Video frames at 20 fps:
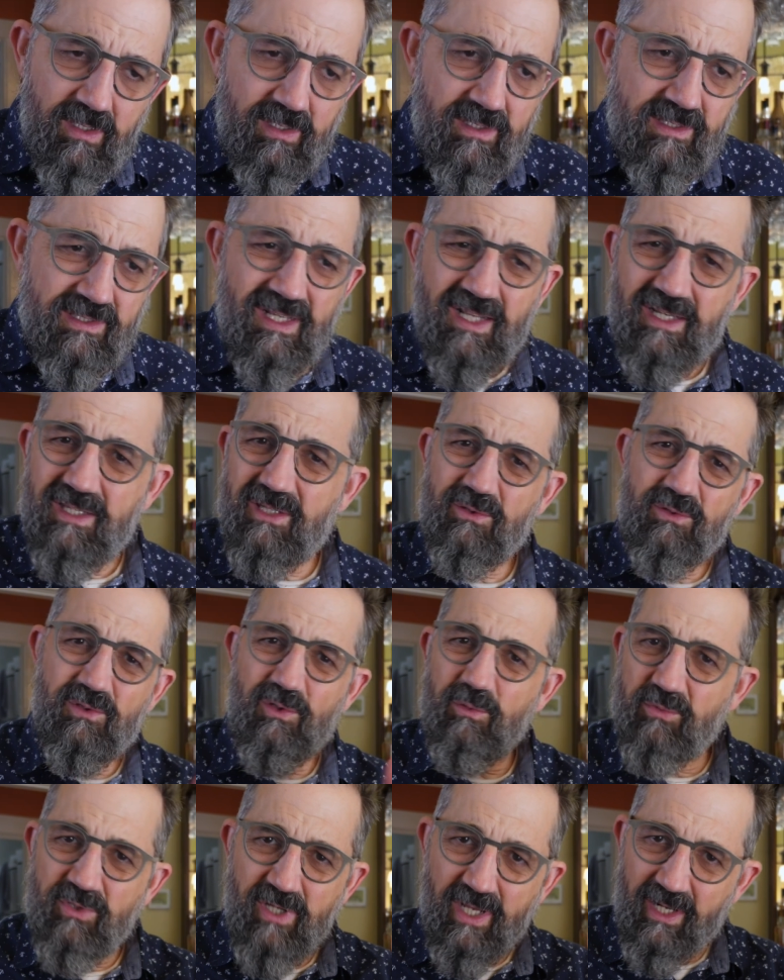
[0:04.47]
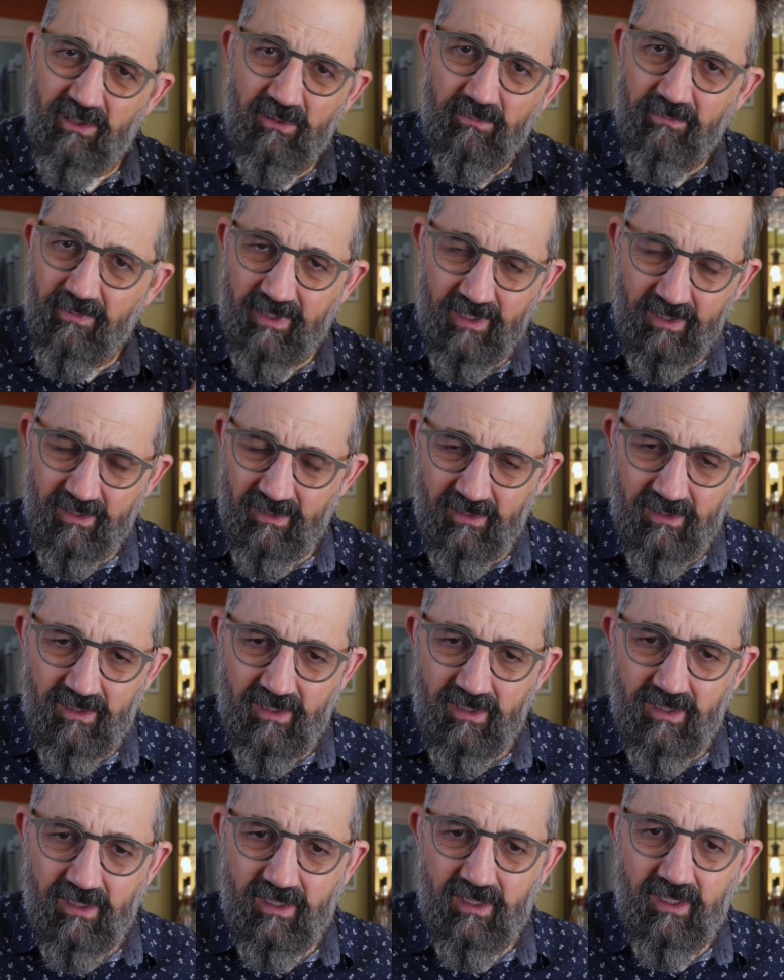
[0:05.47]
He's got a YouTube channel over here
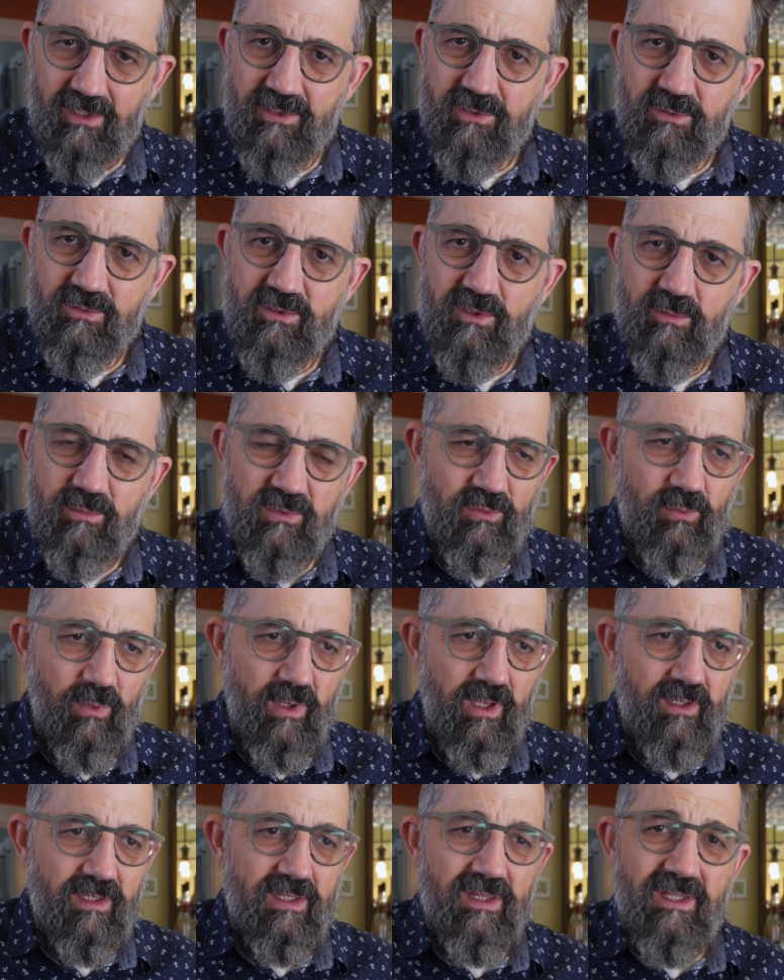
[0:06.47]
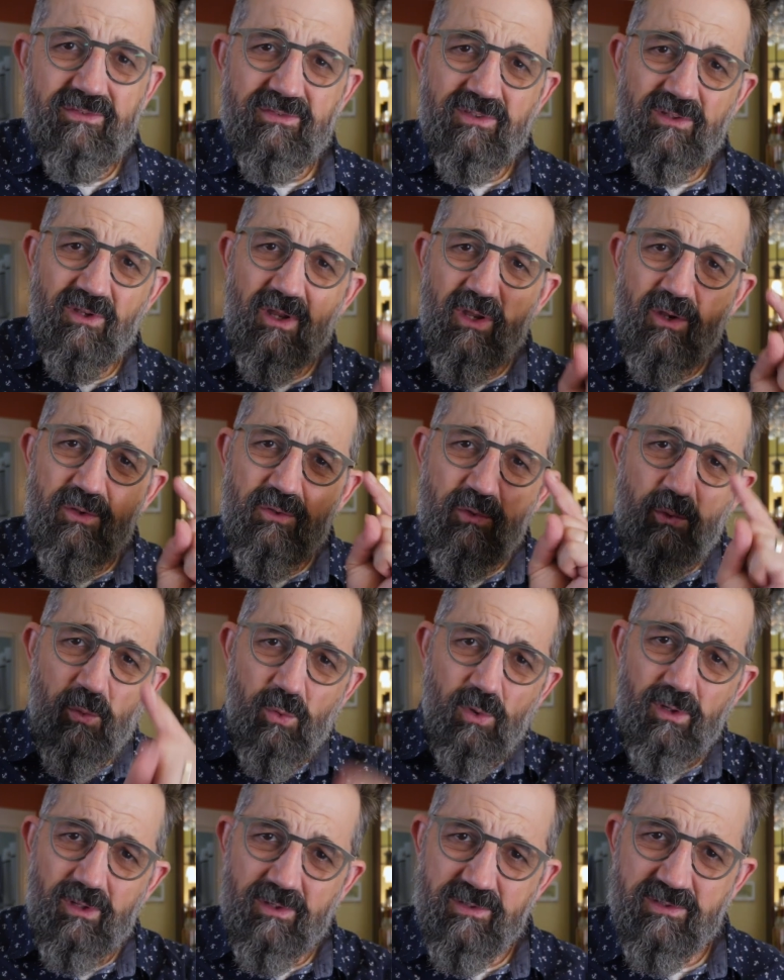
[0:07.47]
on YouTube as well. He lives in New
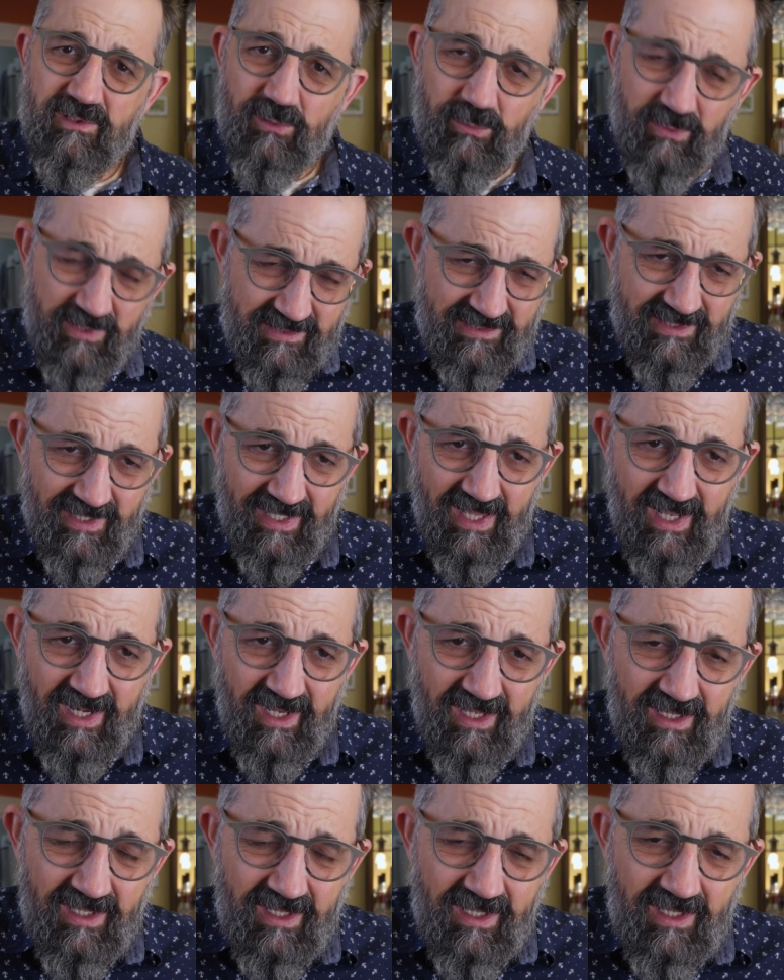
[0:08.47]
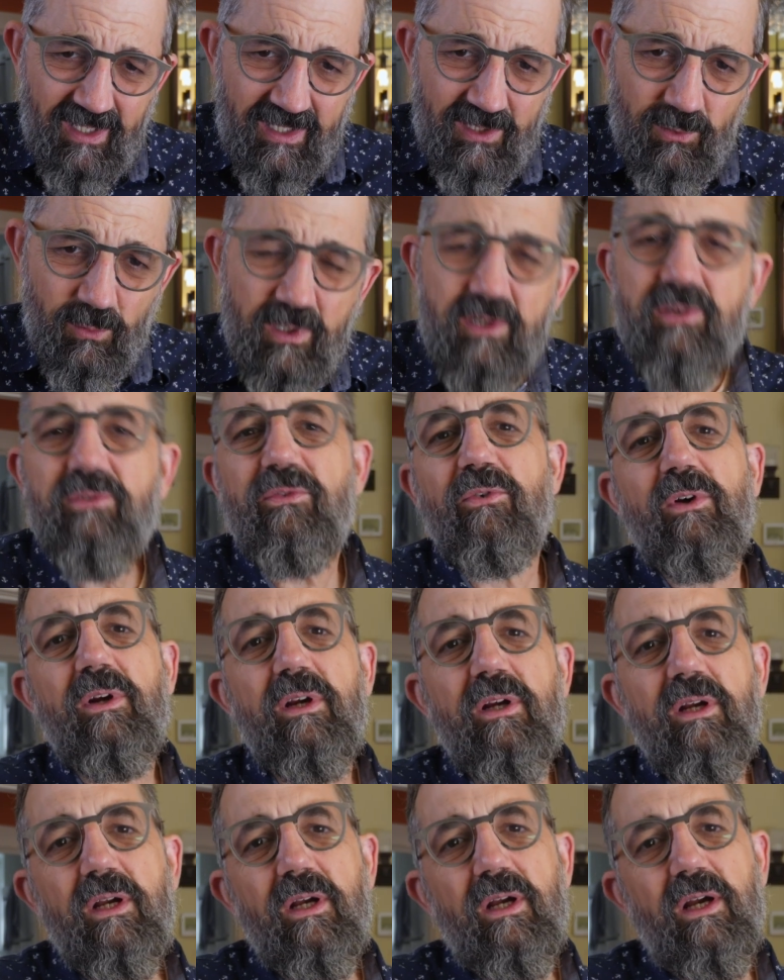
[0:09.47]
Orleans, Louisiana, and he works
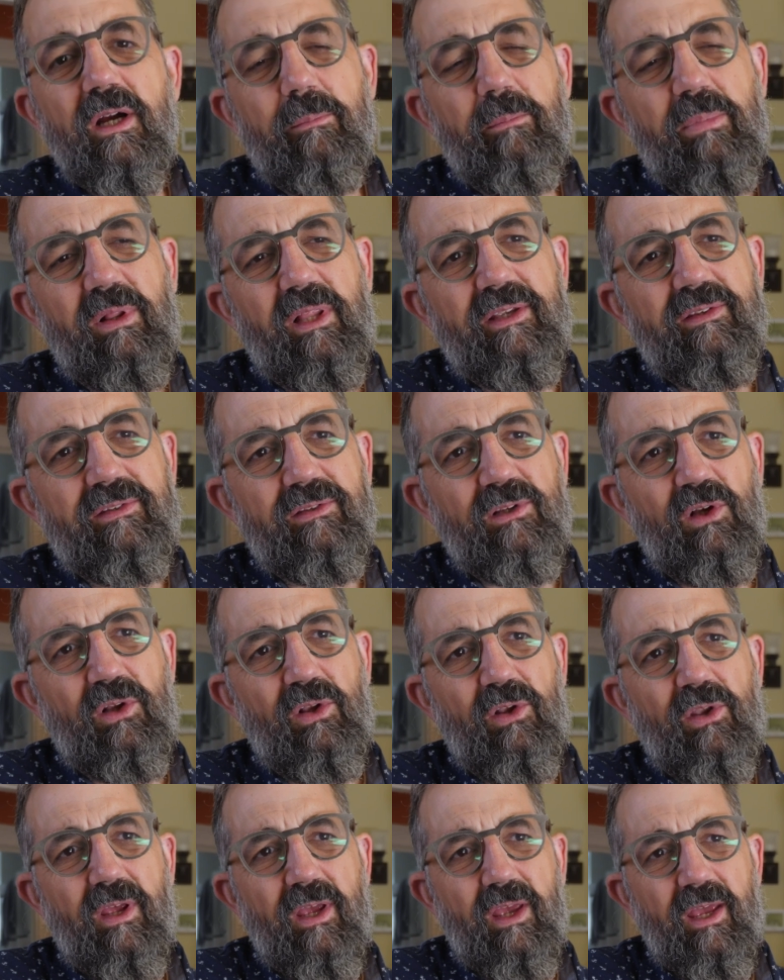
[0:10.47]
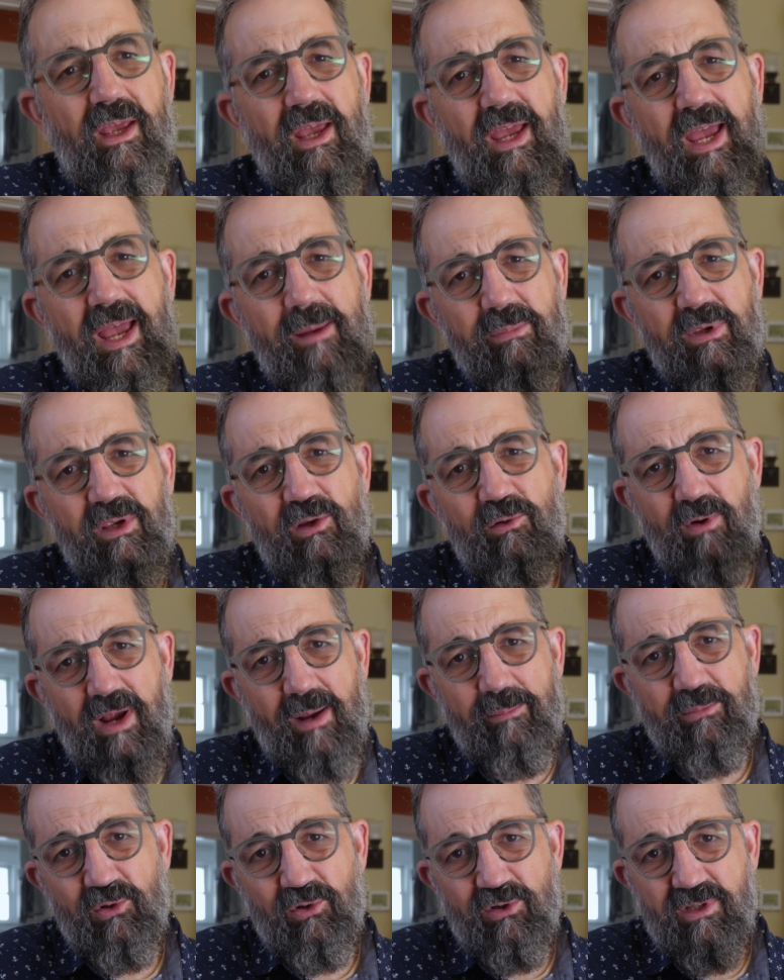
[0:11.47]
for a place called Happy
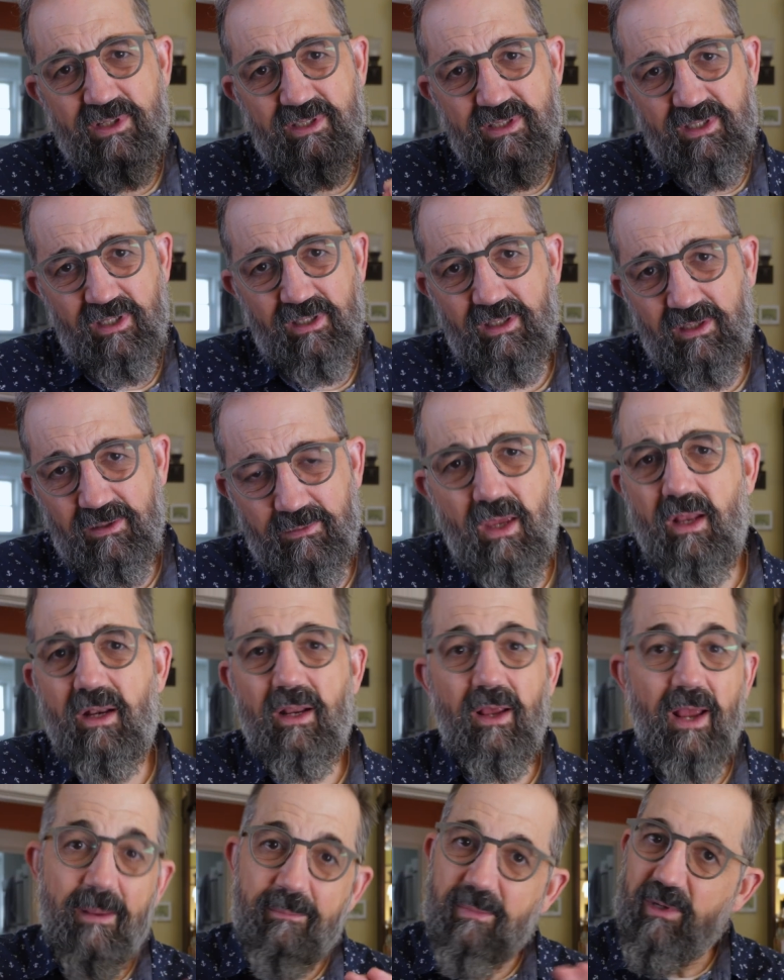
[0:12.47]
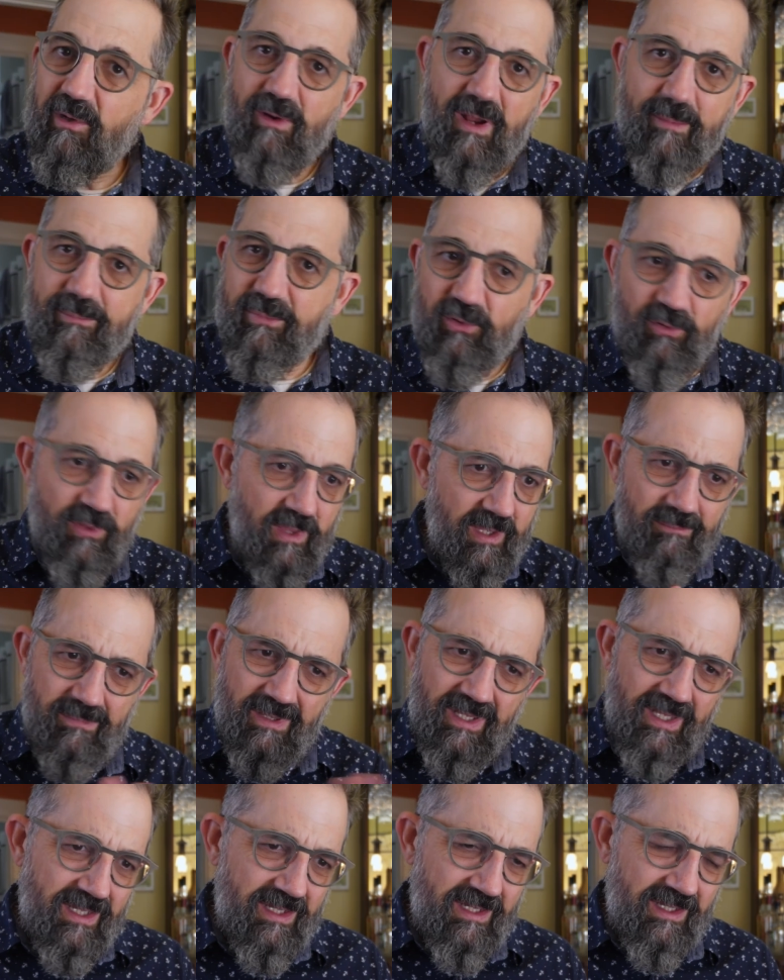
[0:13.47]
Raptor Distilling. Happy Raptor, they
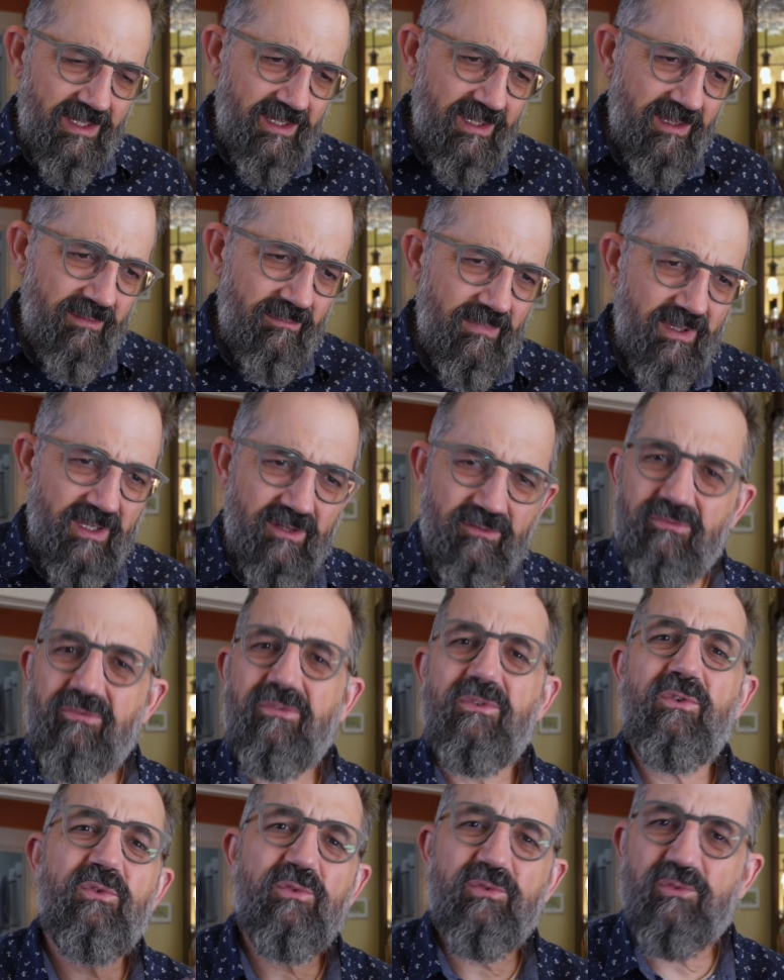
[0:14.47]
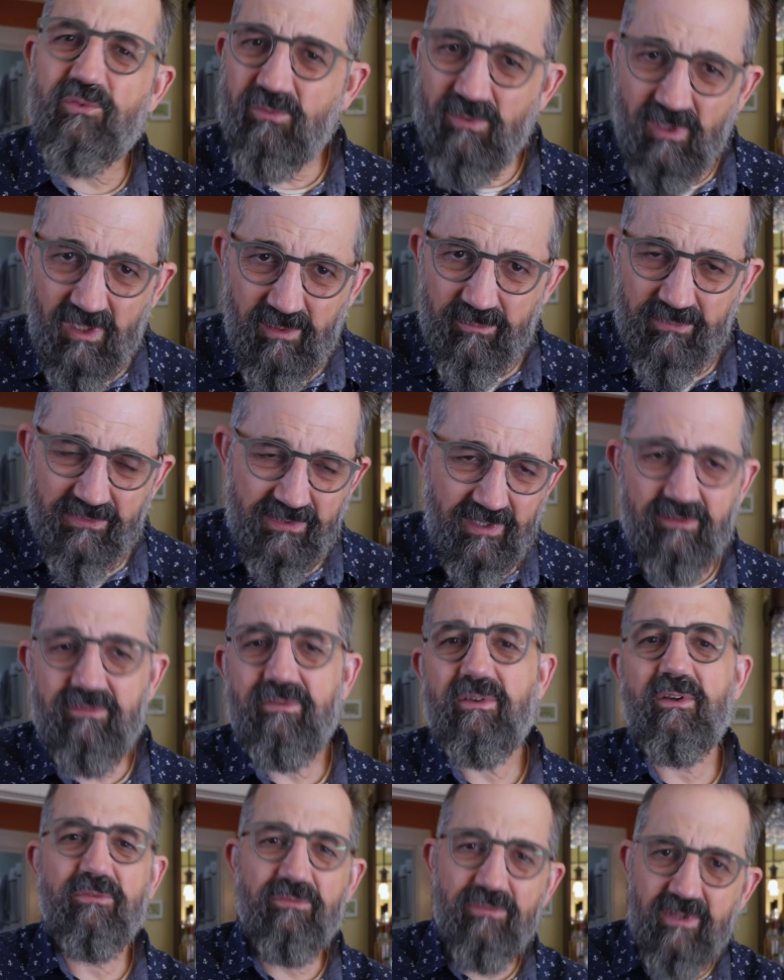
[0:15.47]
make infused rums,
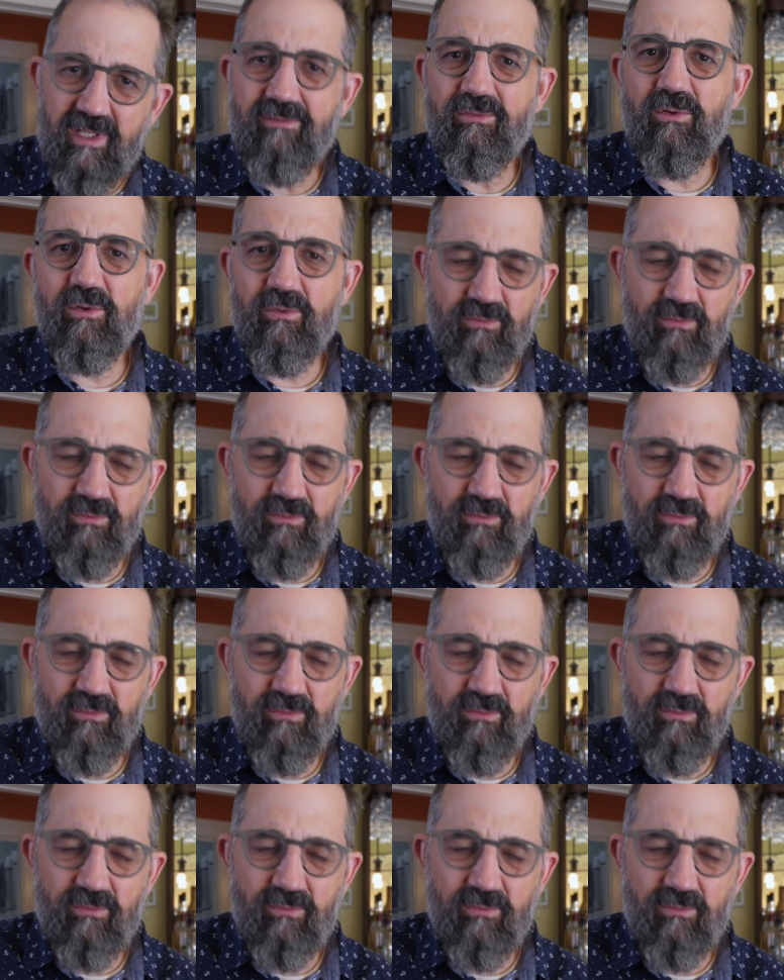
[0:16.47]
like flavored